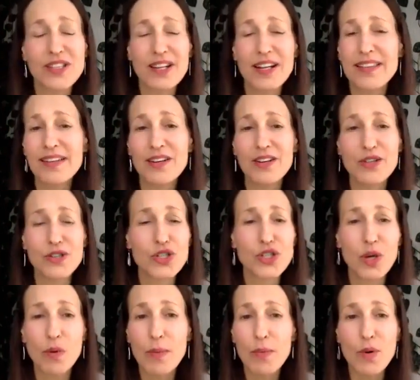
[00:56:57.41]
that I think are
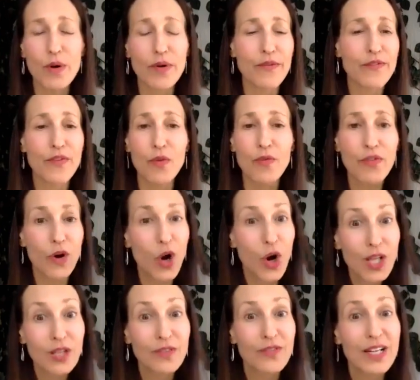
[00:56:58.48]
so important for
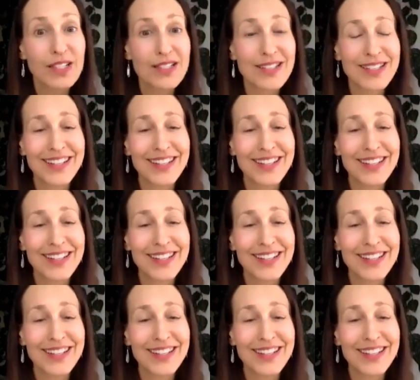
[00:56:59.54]
all of us.